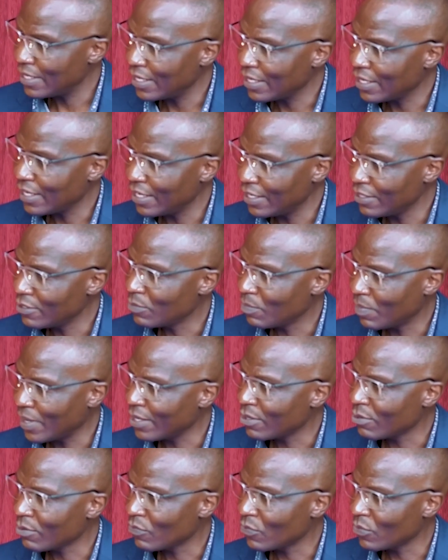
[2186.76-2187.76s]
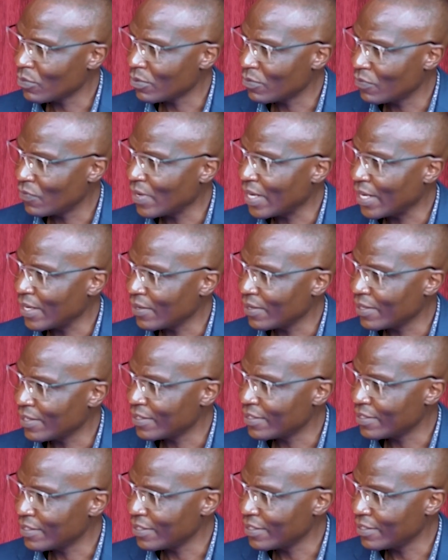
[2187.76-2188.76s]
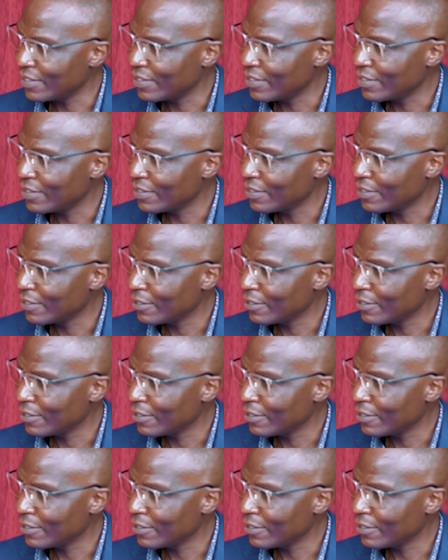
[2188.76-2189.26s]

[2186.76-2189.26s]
is part of what violence is.